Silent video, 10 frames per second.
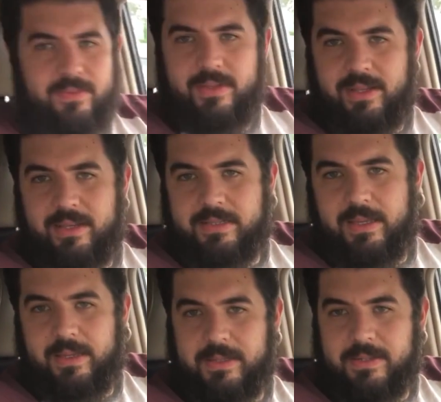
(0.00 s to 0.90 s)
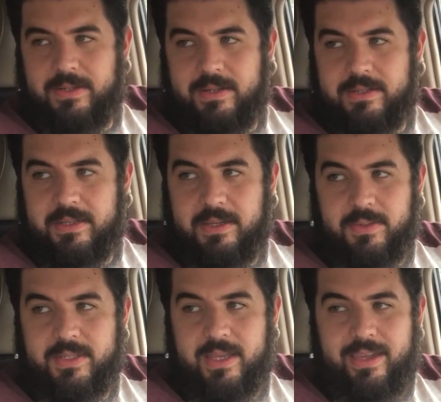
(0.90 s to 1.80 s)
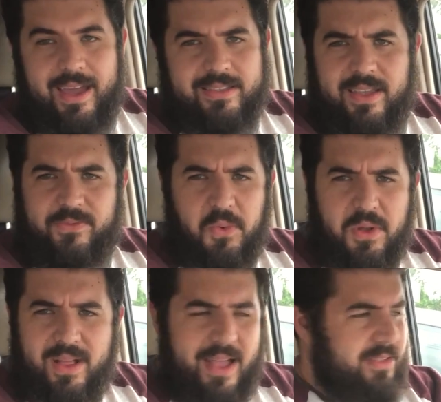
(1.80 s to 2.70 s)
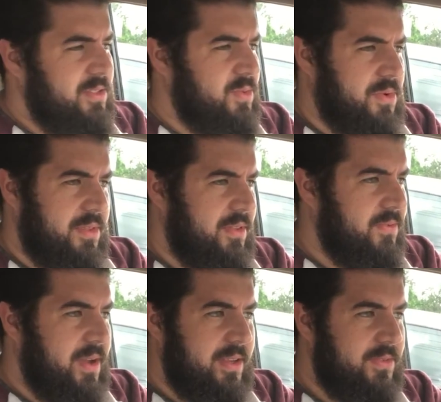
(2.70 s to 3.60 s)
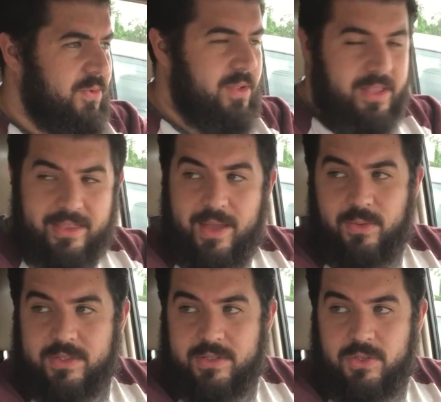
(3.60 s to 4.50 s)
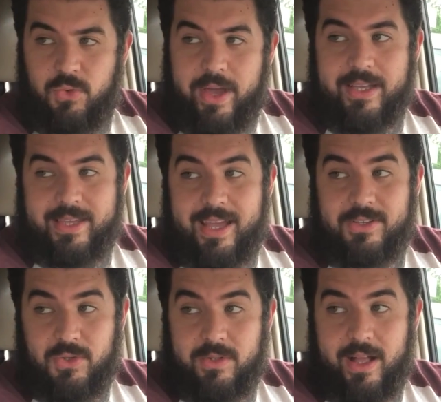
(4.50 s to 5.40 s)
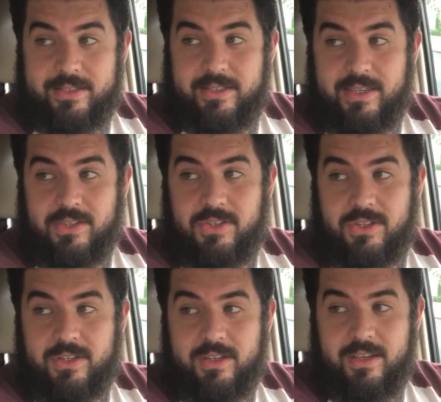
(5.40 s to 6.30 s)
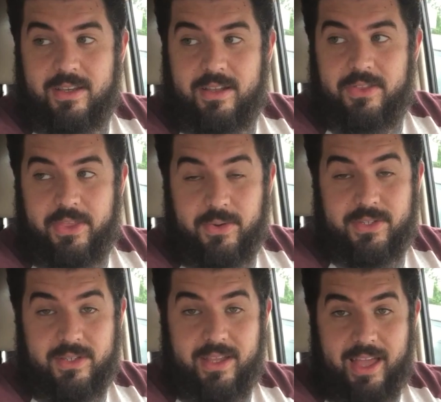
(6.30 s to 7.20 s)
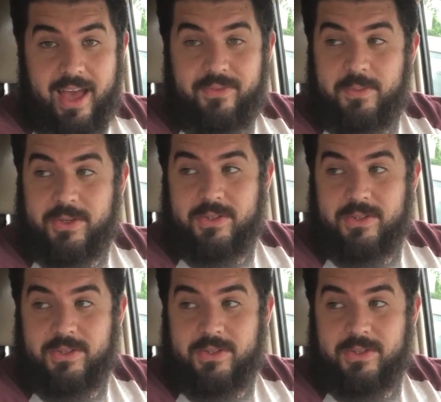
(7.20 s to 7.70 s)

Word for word: the lady selling it to, to you was like, yeah, it's like four glasses worth. It's fine, it's four glasses. That was, you guys had two glasses each. There was still like half a